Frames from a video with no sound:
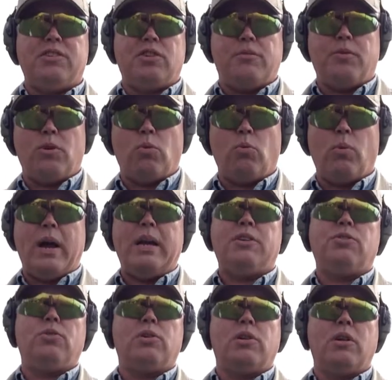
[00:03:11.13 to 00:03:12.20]
is if you're way
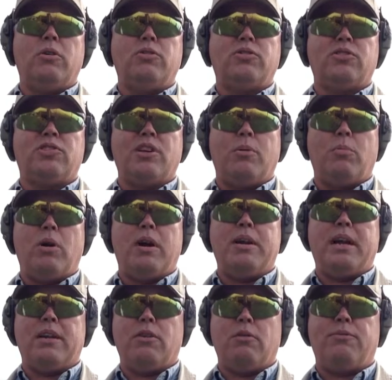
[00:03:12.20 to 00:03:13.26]
too close to
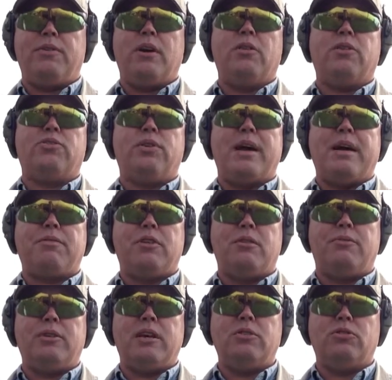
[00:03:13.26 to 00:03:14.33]
someone and you feel that you have to
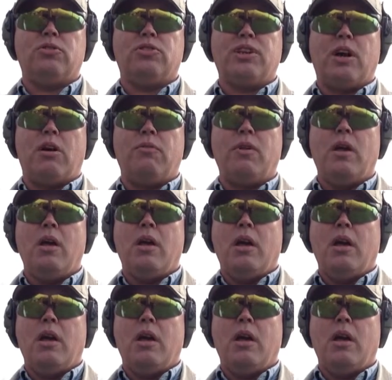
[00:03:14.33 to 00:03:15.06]
defend yourself,